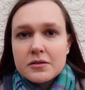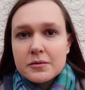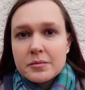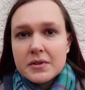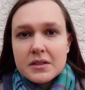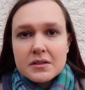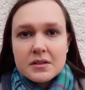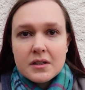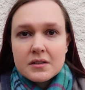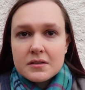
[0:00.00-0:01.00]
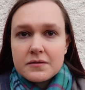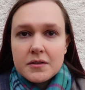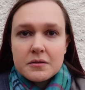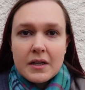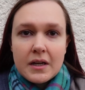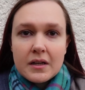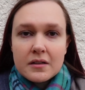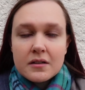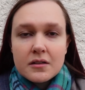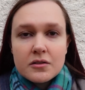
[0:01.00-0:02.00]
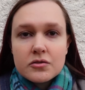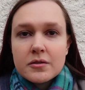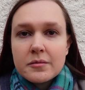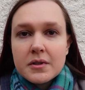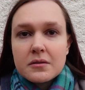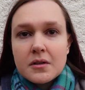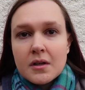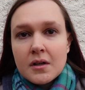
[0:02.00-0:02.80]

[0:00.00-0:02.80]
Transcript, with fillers: So please, guys, if you can, contribute.